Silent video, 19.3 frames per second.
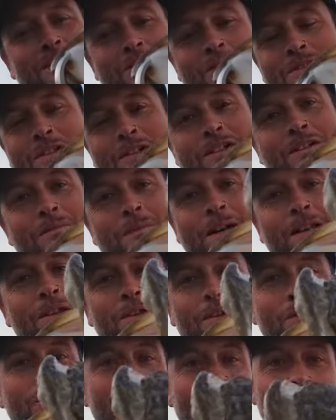it looks like a
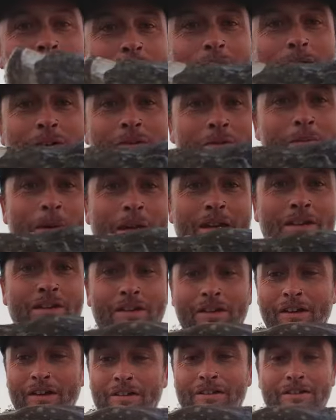mullet on surface for me,
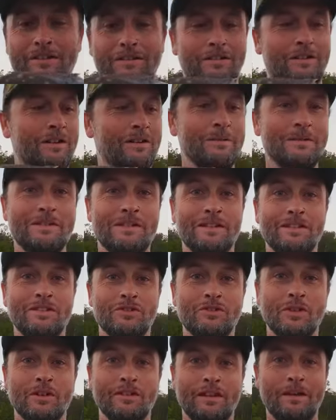so obviously it's
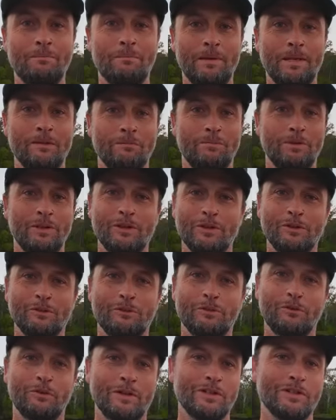tricked that big,
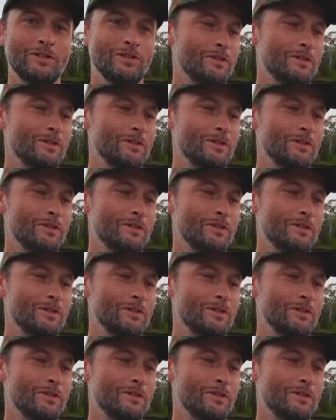beautiful fish.